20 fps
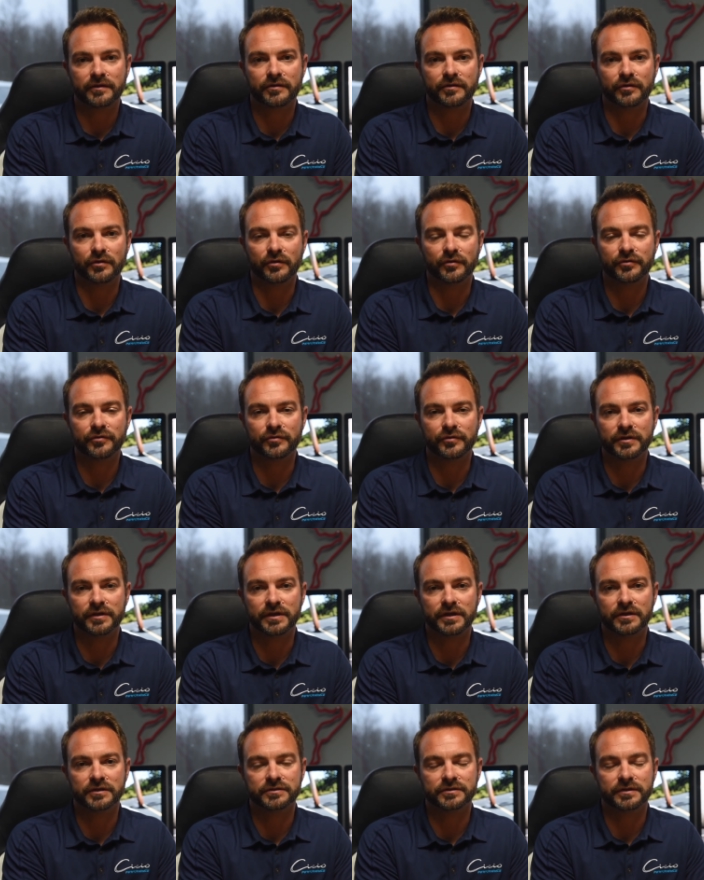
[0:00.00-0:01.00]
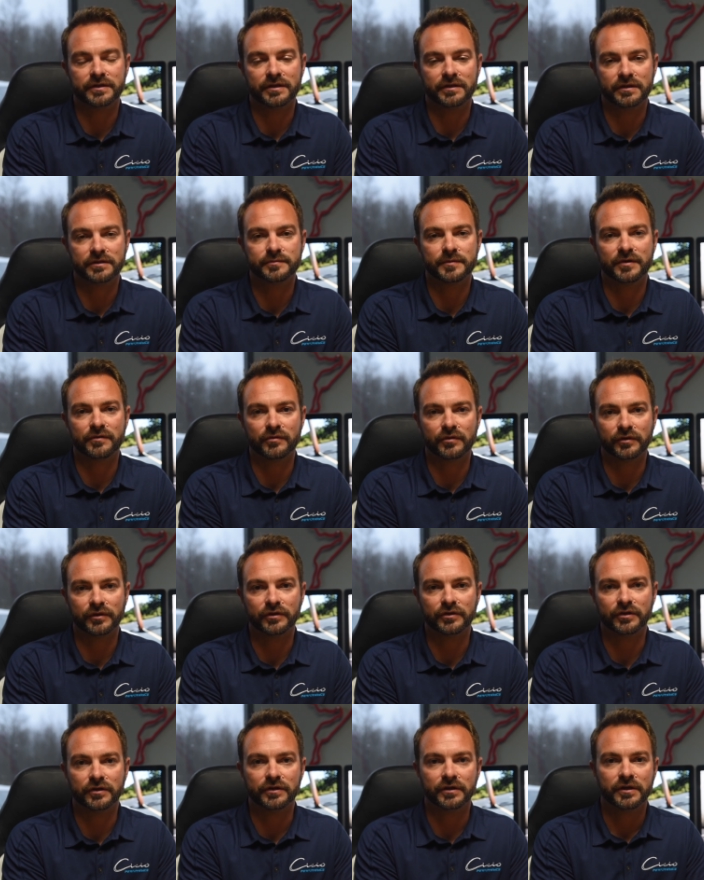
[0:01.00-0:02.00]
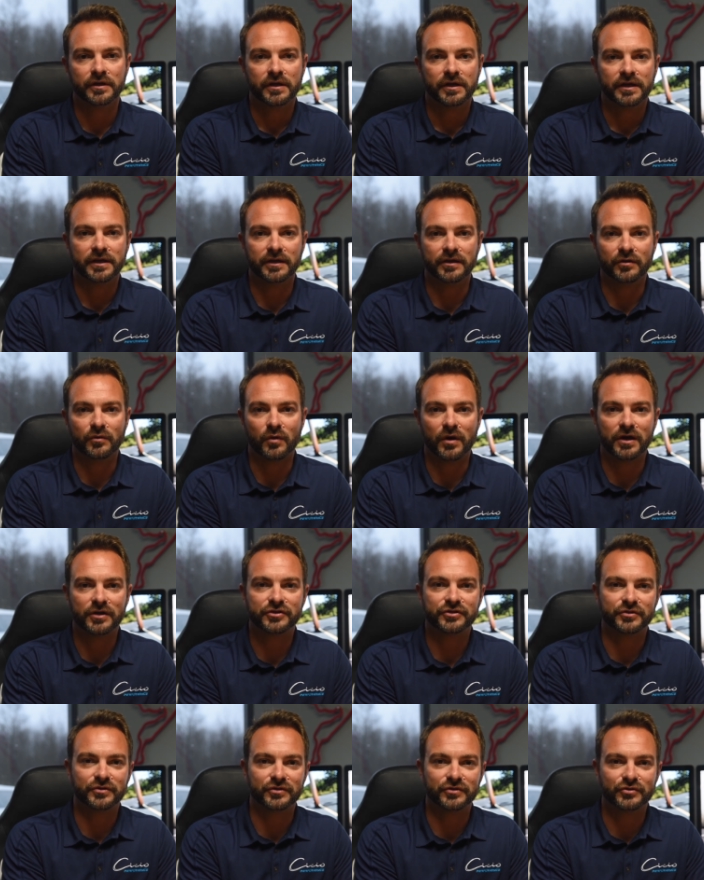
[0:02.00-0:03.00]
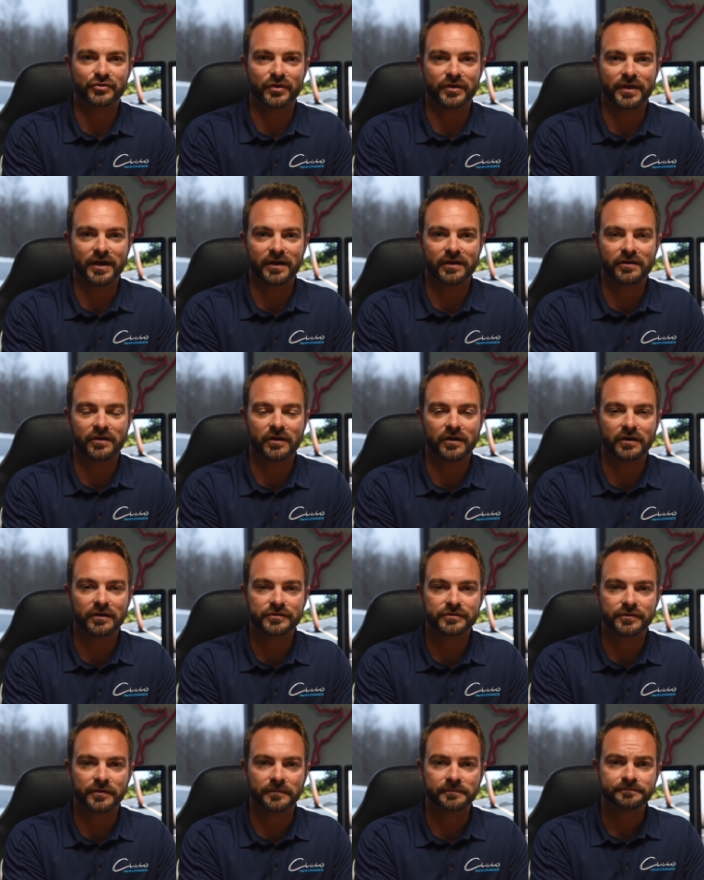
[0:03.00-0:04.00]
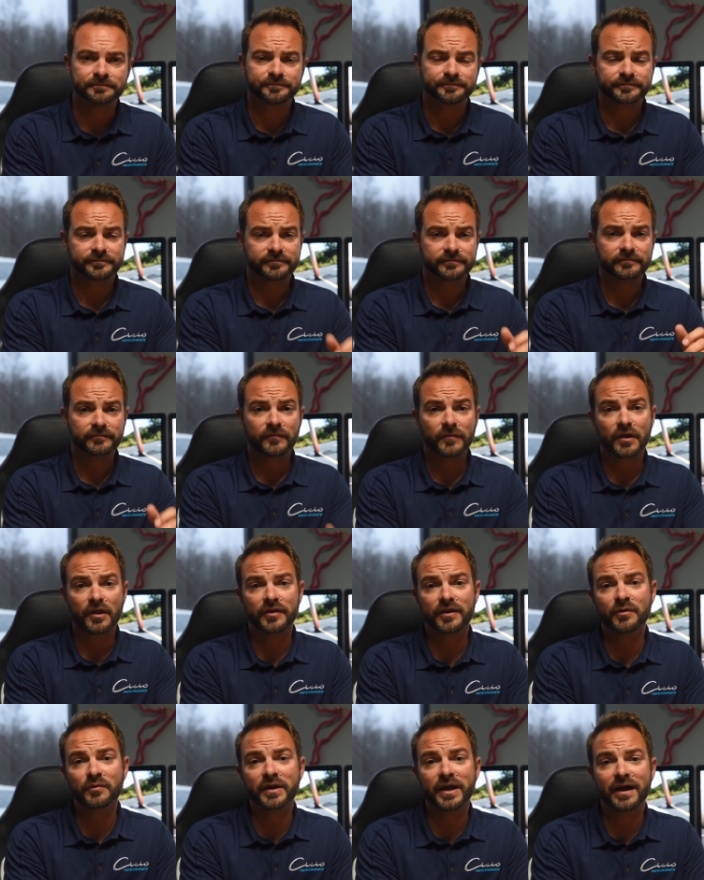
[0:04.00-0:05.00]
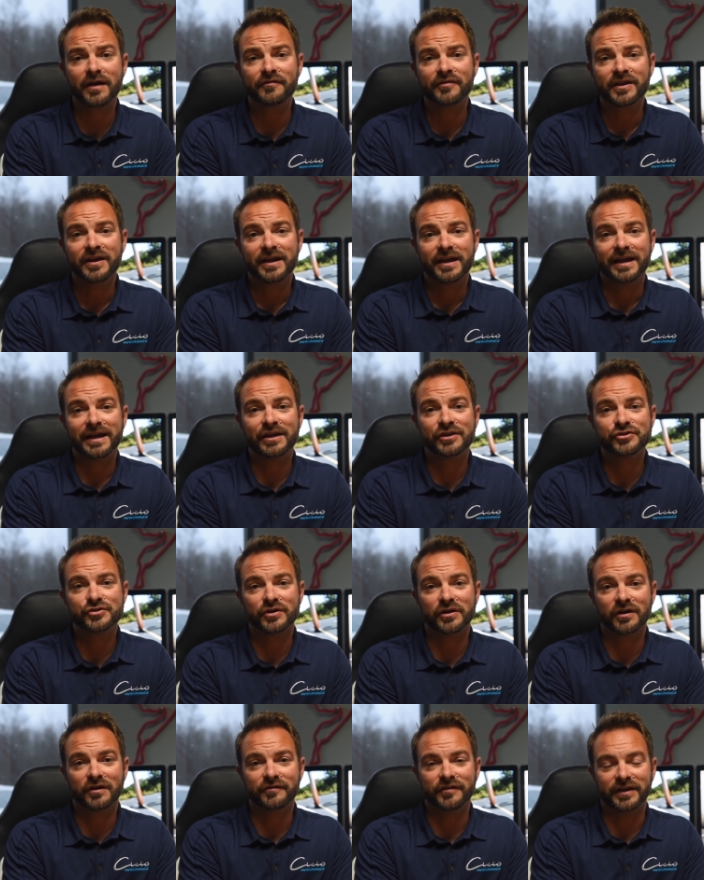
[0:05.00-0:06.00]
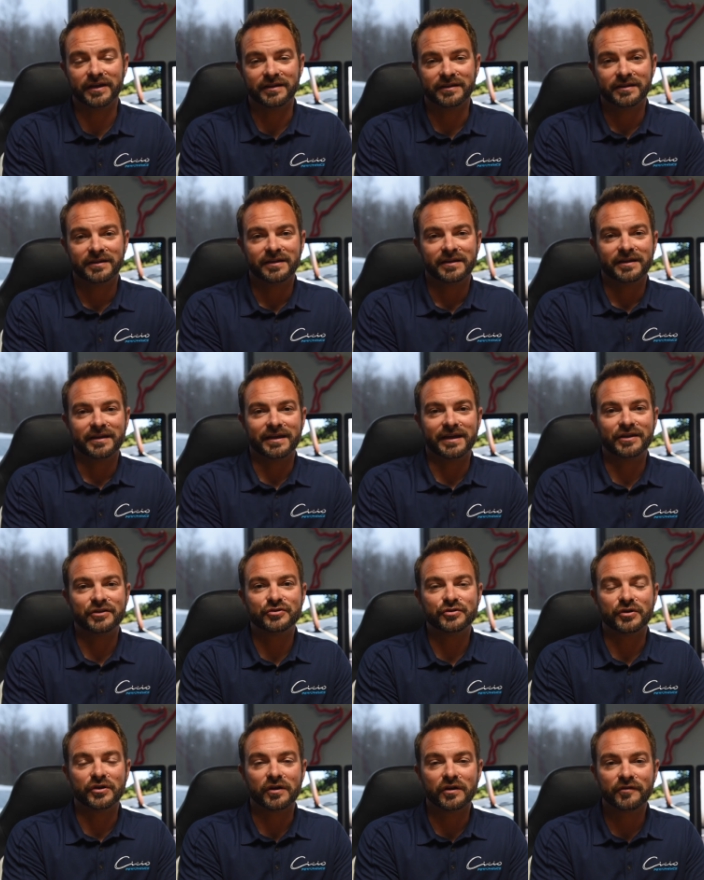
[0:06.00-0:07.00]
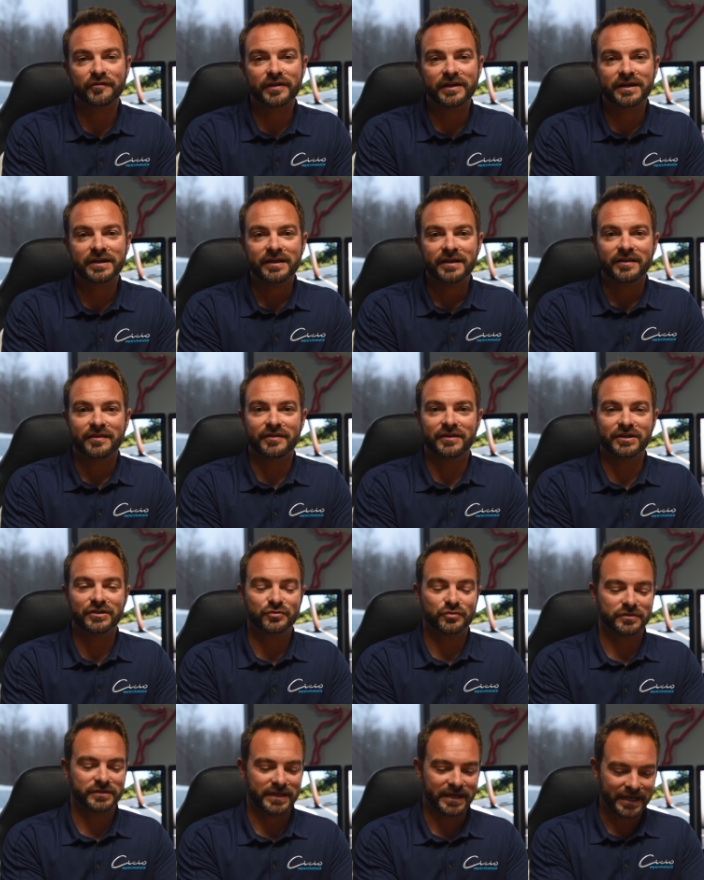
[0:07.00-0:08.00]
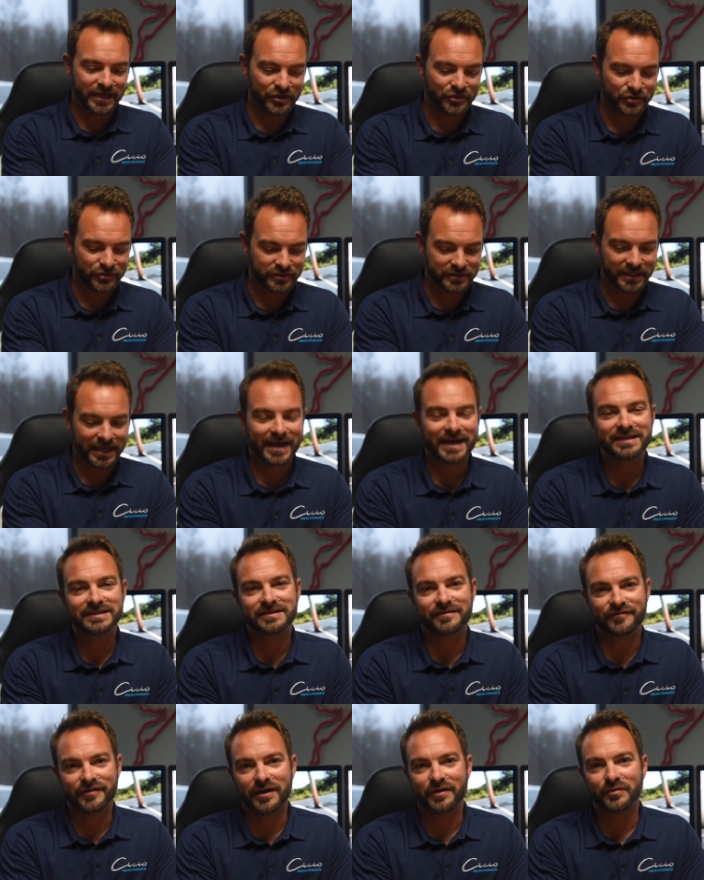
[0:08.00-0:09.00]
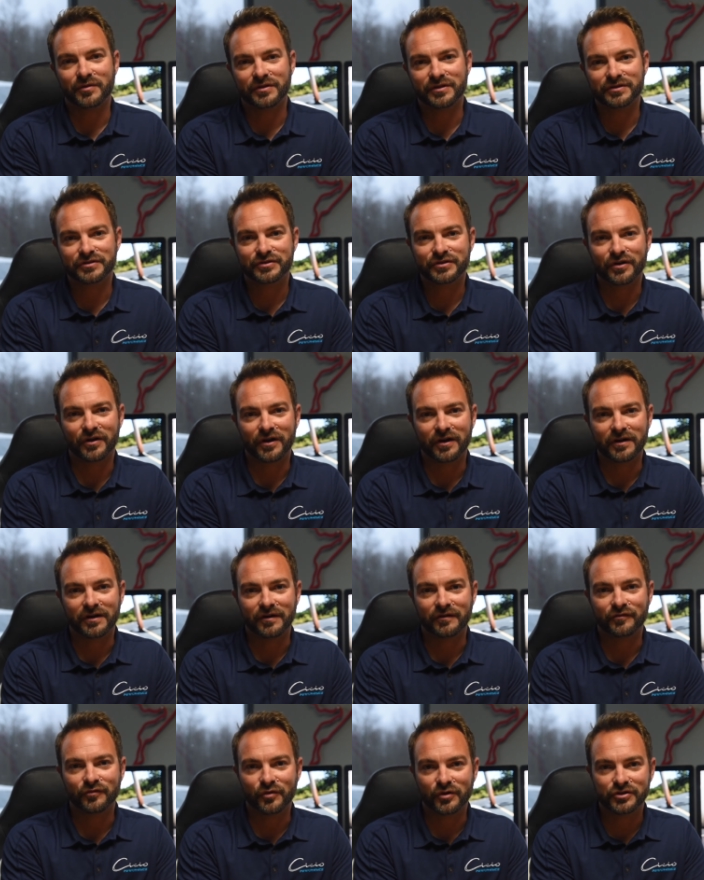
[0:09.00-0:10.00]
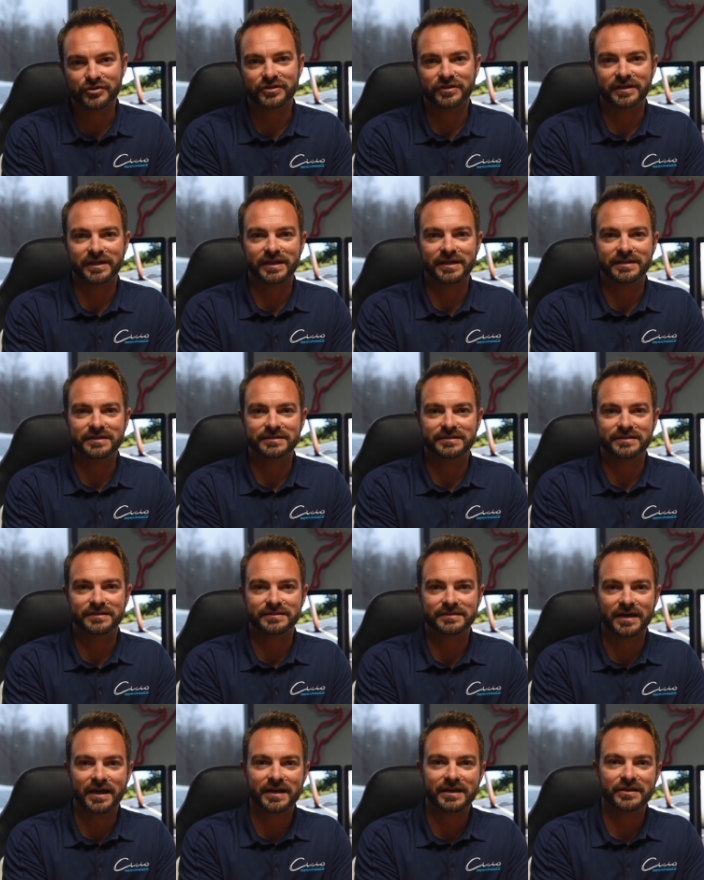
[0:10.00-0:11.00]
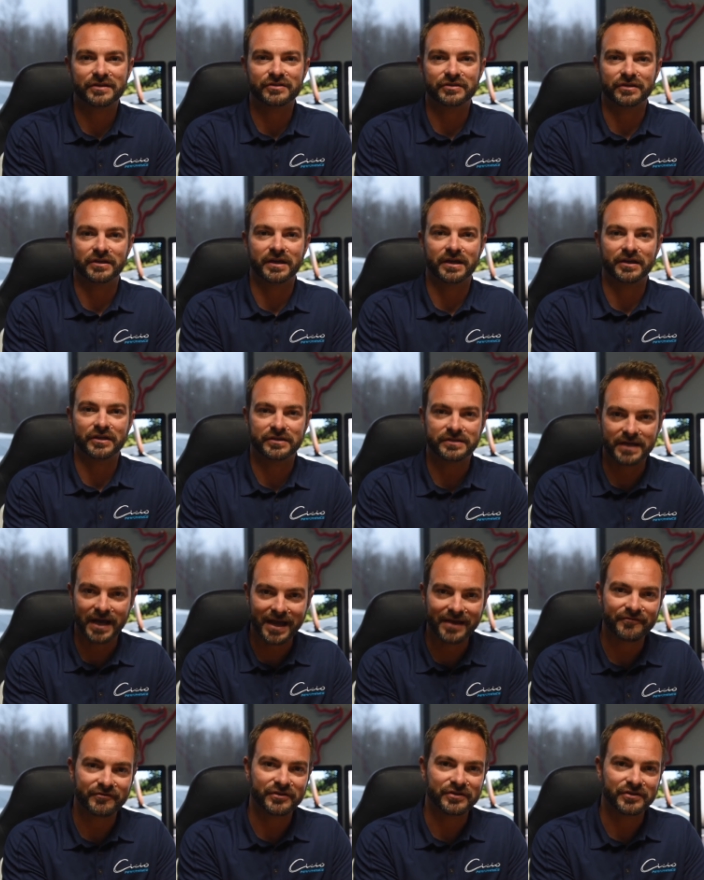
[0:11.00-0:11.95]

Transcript: you know, through the years, and it's been really good getting to watch you enjoy that car. So then we have Andrew Irving. Andrew Irving, this was Andrew's last event with his car. Unfortunately, he just decided to kind of dive